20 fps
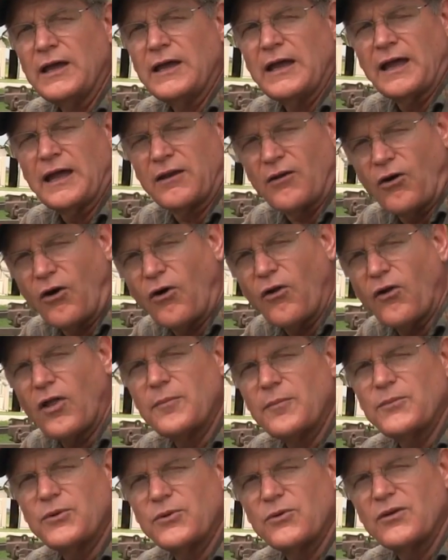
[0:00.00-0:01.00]
and all
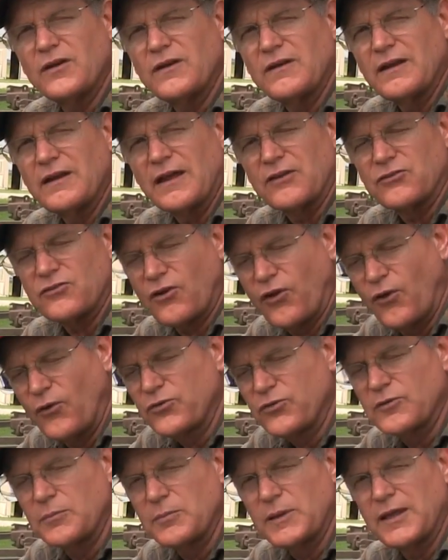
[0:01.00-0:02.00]
of them doing as
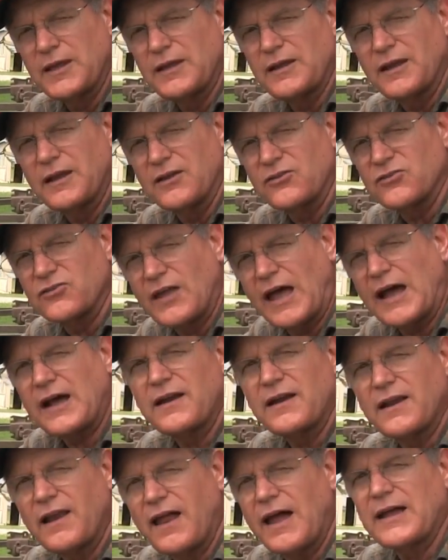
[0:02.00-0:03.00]
close to being
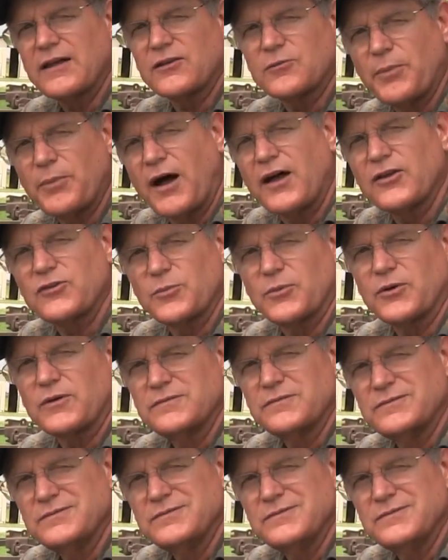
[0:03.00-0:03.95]
exactly like as possible.